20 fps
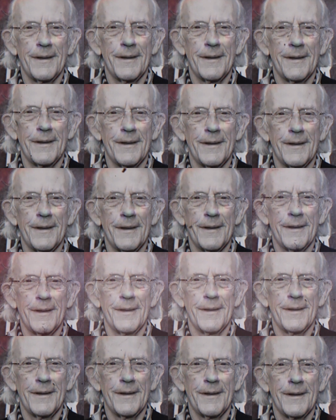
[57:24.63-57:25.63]
see again.
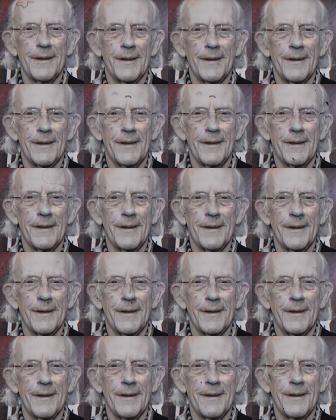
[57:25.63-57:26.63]
Disney
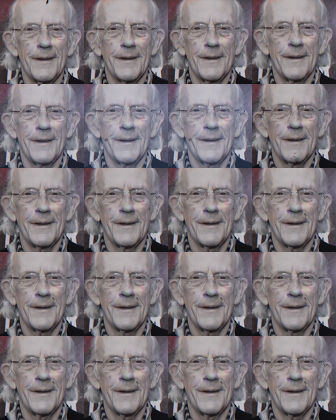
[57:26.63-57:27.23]
tried with Chip and